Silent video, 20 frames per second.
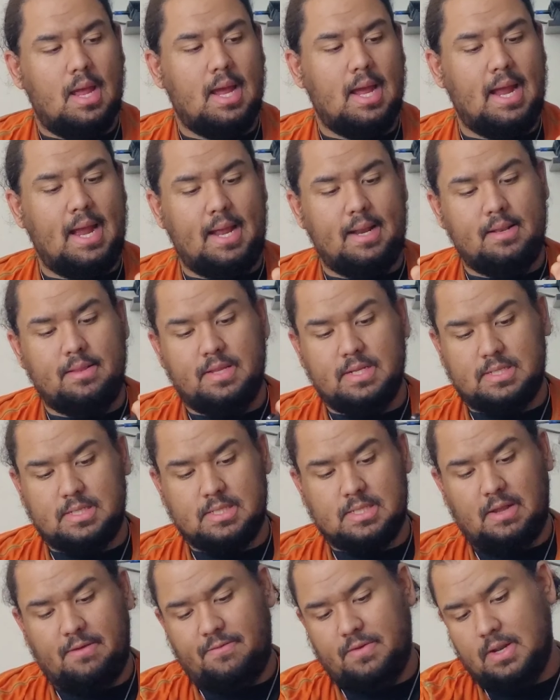and this
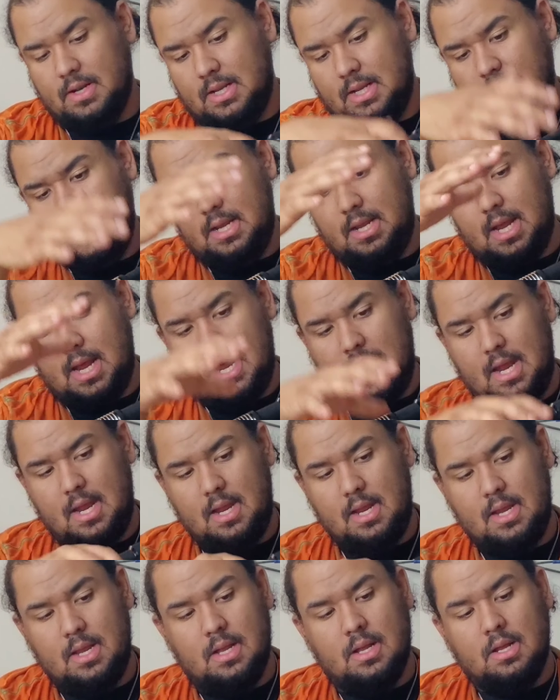is definitely
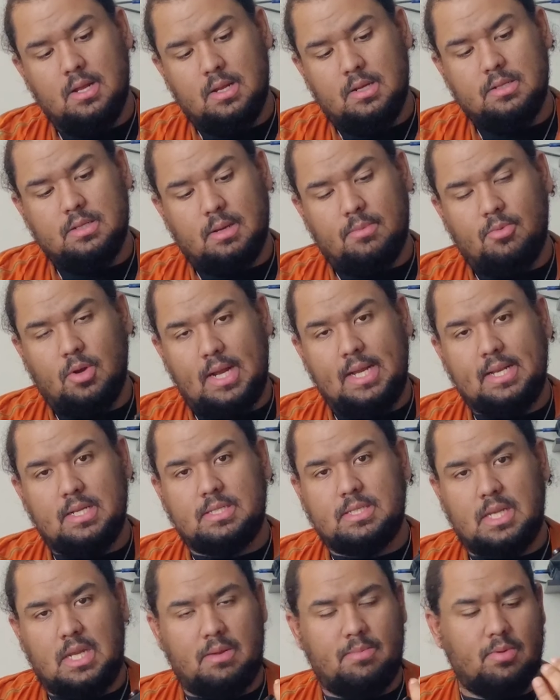a
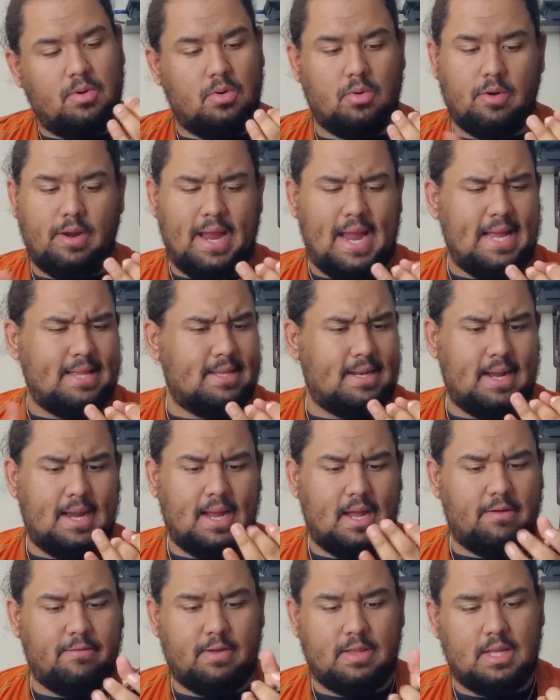double-handed saber, or a hand and a
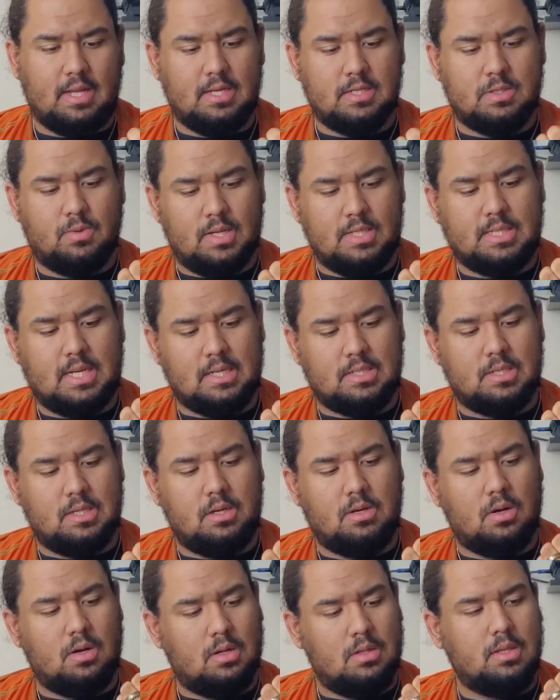half, I think is what it's
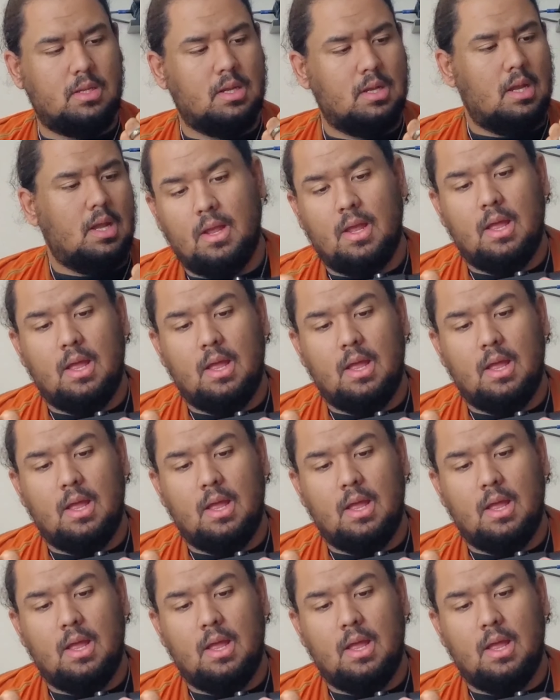actually called.